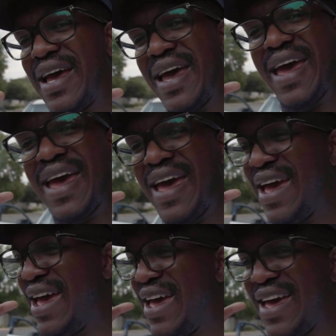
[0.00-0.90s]

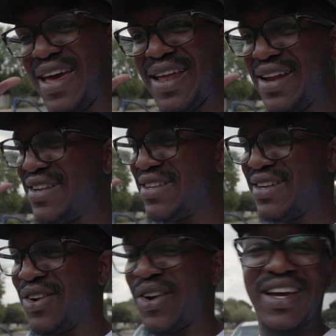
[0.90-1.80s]
and
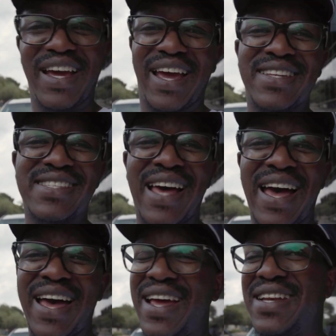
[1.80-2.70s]
look,
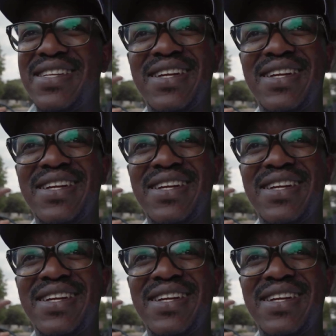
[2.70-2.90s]
inside